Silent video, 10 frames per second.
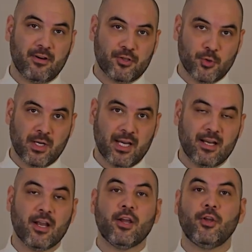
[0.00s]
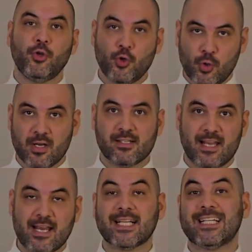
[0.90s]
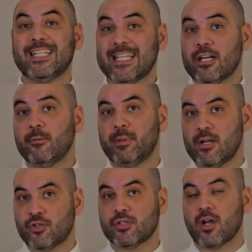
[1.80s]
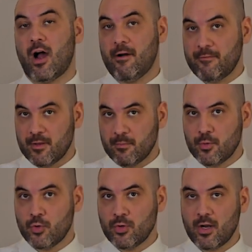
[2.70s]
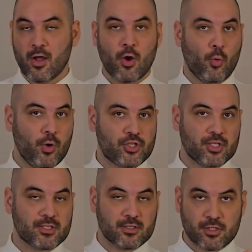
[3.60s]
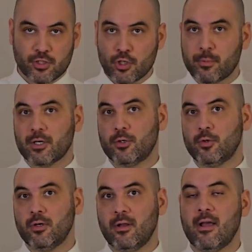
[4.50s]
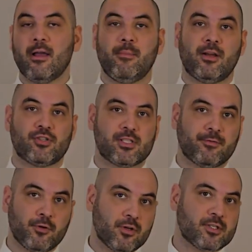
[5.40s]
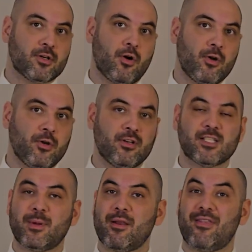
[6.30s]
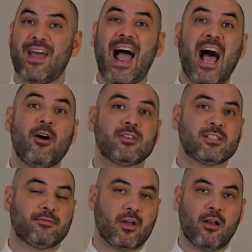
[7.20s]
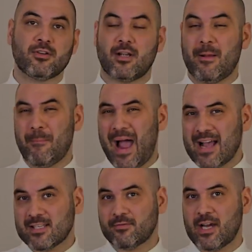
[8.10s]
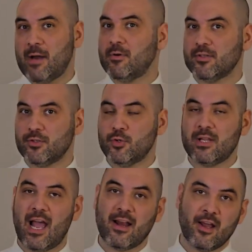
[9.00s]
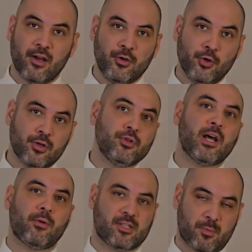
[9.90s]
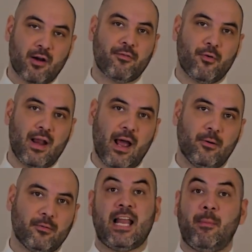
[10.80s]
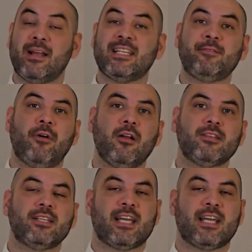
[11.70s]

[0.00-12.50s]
they're doing it, you can take clear pictures of the moon, which is super cool, because just a few years ago, you need to spend thousands of dollars on a massive camera to do that. You can do that with a smartphone now. Now, by default, the